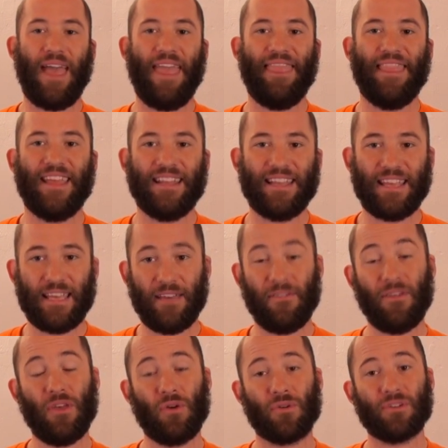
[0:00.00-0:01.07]
and then
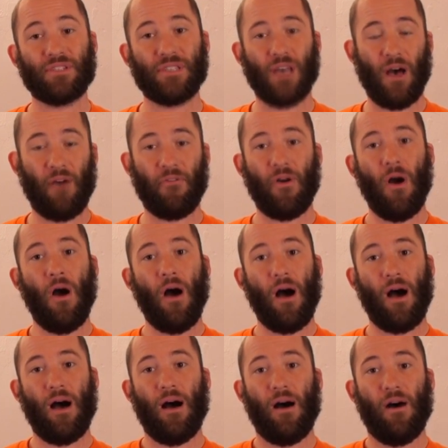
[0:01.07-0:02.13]
give yourself
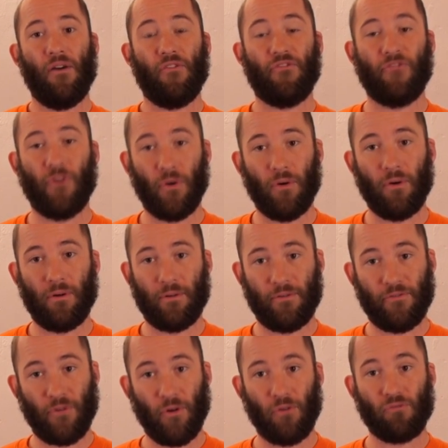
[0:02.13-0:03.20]
uh, full,
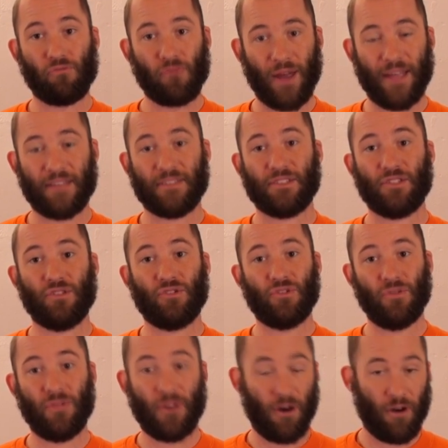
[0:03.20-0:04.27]
full rights
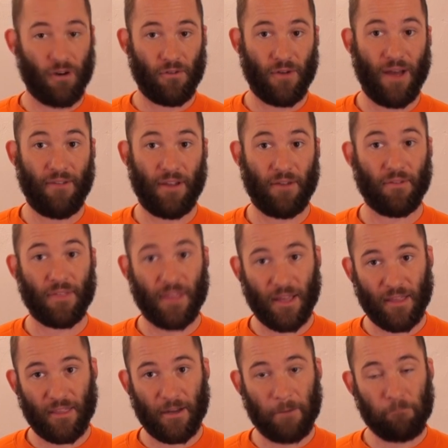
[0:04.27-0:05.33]
to the hard drive and everything
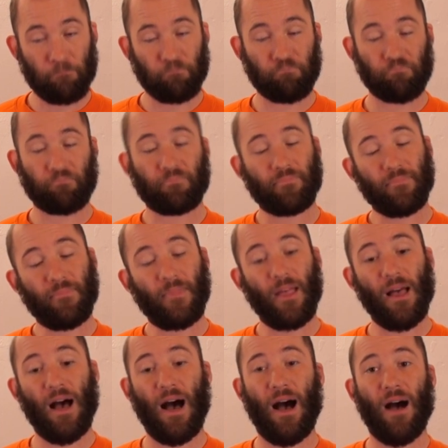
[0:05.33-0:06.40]
in
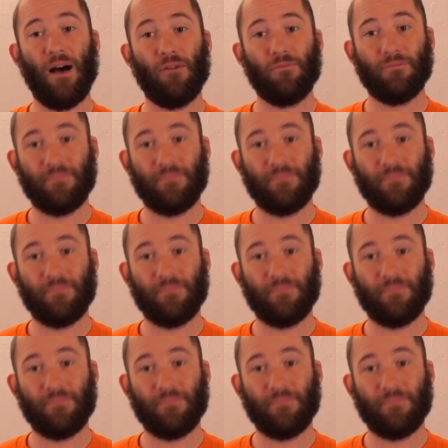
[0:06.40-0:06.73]
there. Uh,